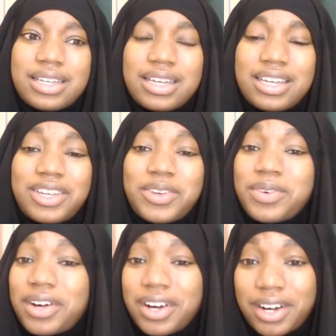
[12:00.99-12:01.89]
you
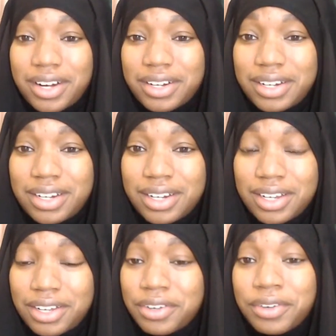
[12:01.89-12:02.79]
are
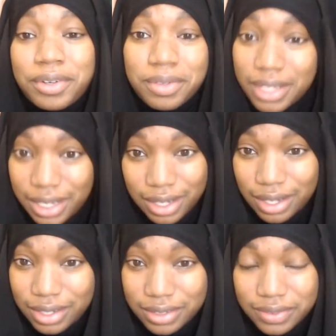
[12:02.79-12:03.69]
a grown lady.
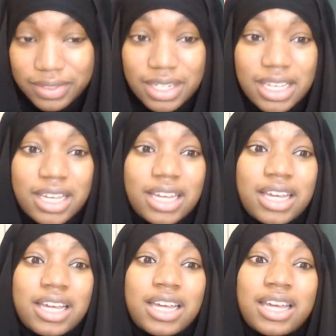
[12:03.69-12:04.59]

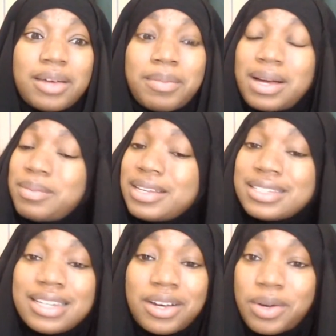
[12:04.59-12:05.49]
Mommy is
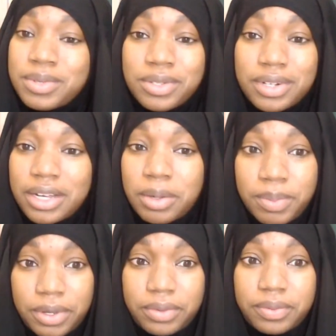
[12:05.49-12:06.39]
not always going to help
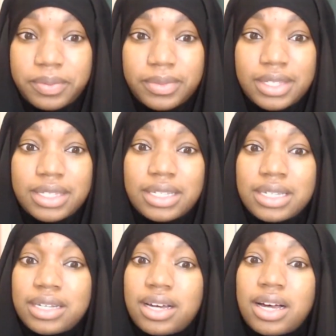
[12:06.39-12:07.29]
you.
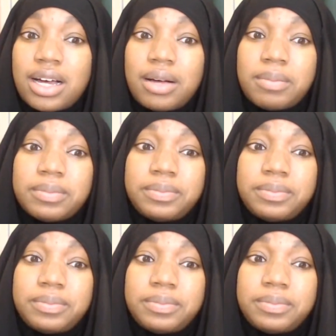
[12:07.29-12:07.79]
Um,